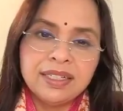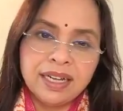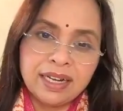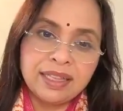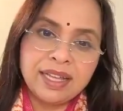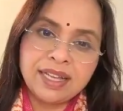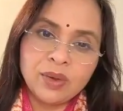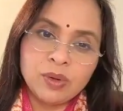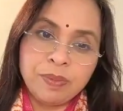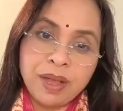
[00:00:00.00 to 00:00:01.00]
Haridas
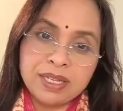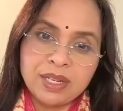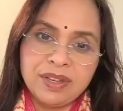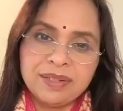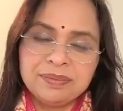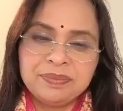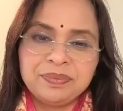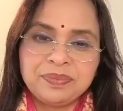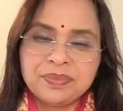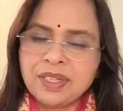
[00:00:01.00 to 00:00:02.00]
Thakur passed away.
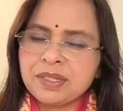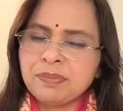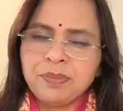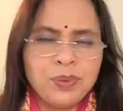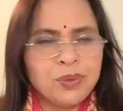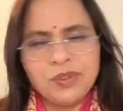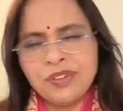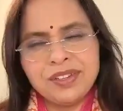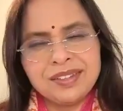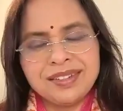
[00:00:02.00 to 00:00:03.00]
That's a
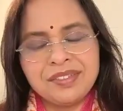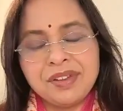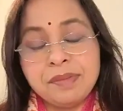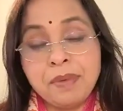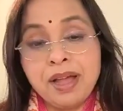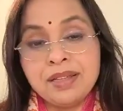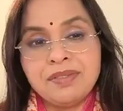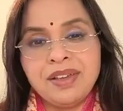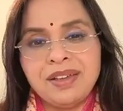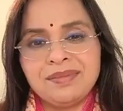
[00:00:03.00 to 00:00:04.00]
beautiful incident. When he passed
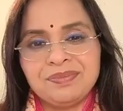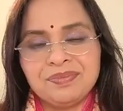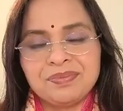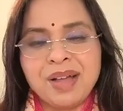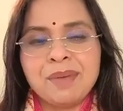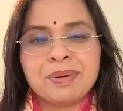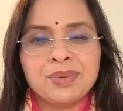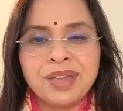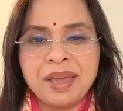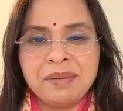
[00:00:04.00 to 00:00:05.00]
away,
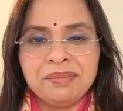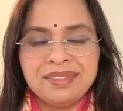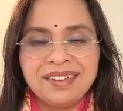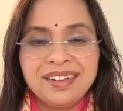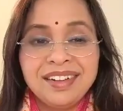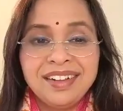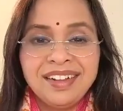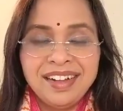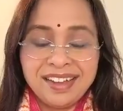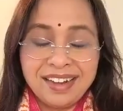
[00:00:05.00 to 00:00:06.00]
Mahaprabhu came
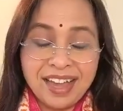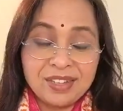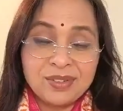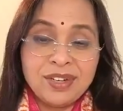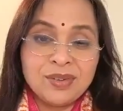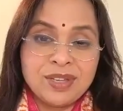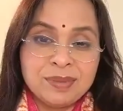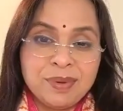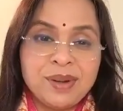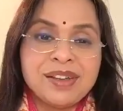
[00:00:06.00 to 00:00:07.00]
and actually took his
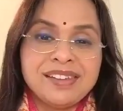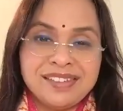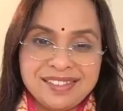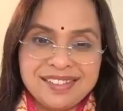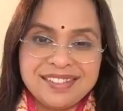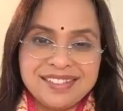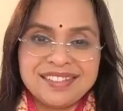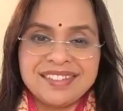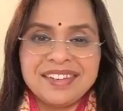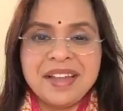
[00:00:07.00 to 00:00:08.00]
body in his
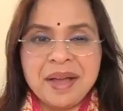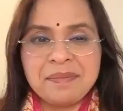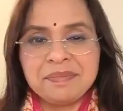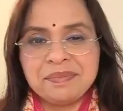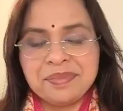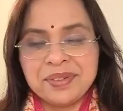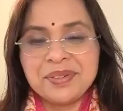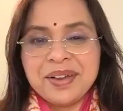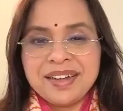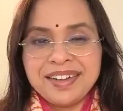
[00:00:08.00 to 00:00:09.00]
lap,
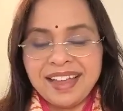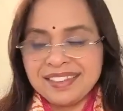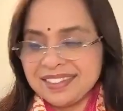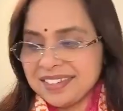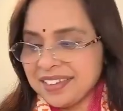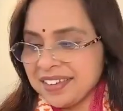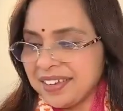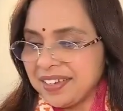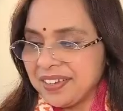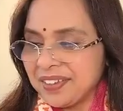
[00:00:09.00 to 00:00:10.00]
and danced.
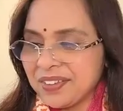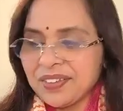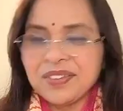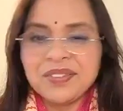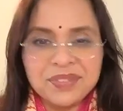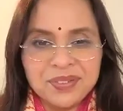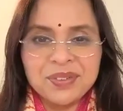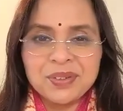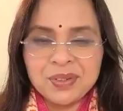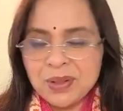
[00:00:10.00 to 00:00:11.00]
So
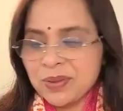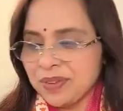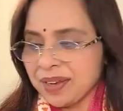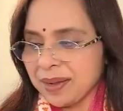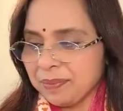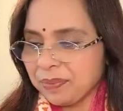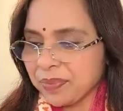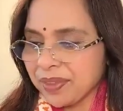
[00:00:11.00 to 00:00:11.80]
those also will come.